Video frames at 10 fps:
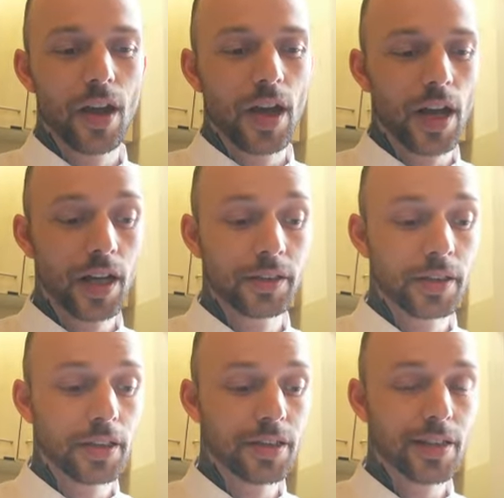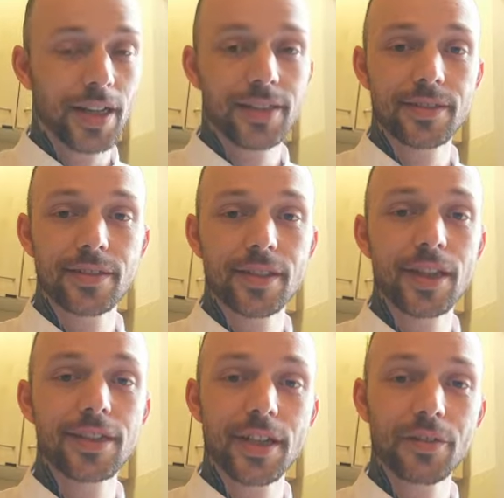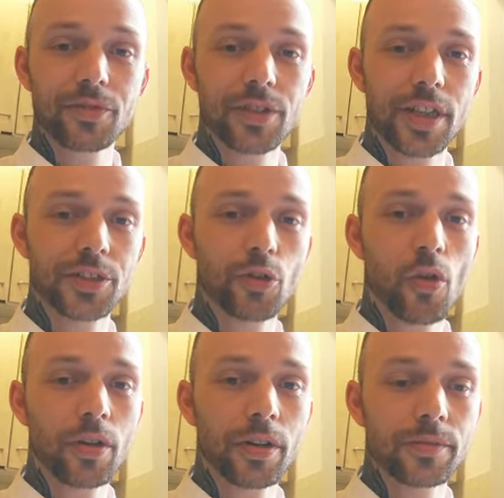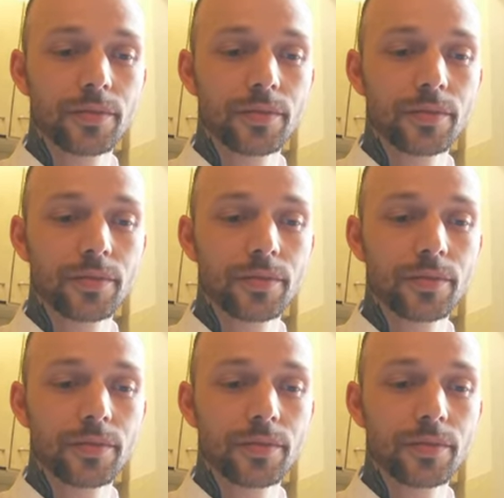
And stay safe, stay strong,